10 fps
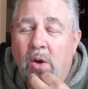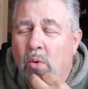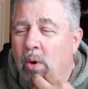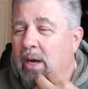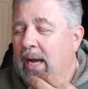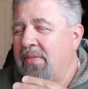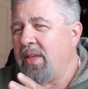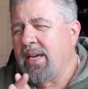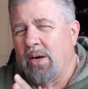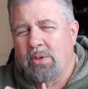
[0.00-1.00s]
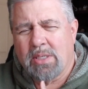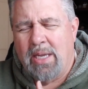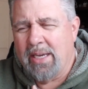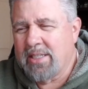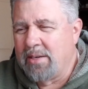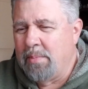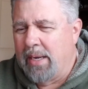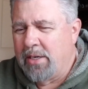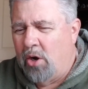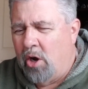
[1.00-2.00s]
Well, I think I was texting my
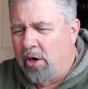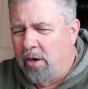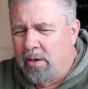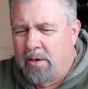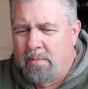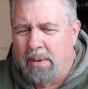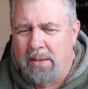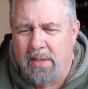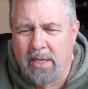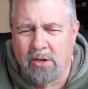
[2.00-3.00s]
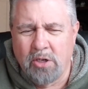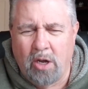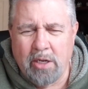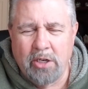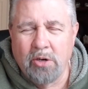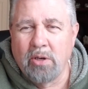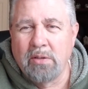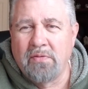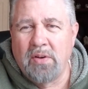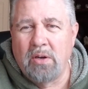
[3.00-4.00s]
daughter by then, or talking to her on
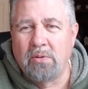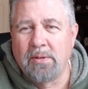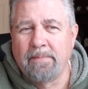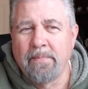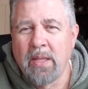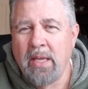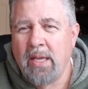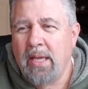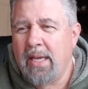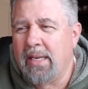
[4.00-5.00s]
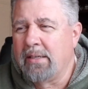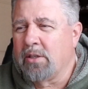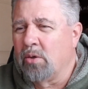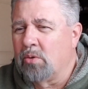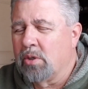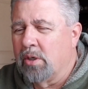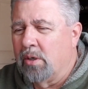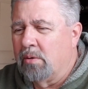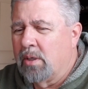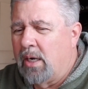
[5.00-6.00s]
the phone, and told
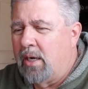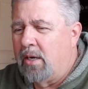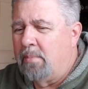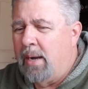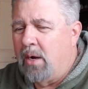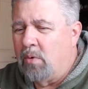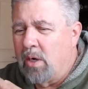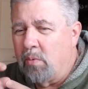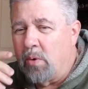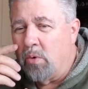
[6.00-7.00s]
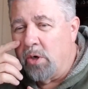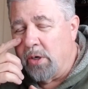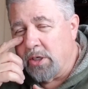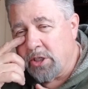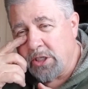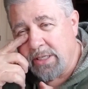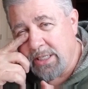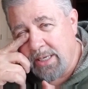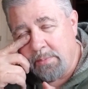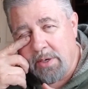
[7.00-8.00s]
her about where we were. And she said
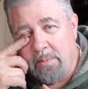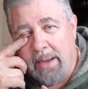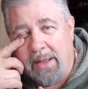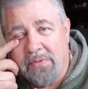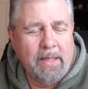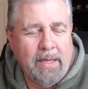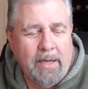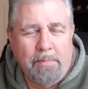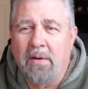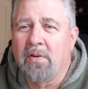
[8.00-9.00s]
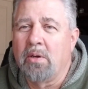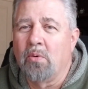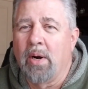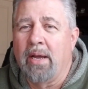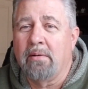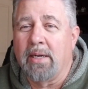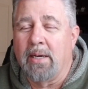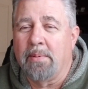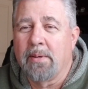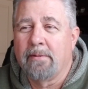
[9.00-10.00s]
something about Buffalo
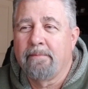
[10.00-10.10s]
Roundup.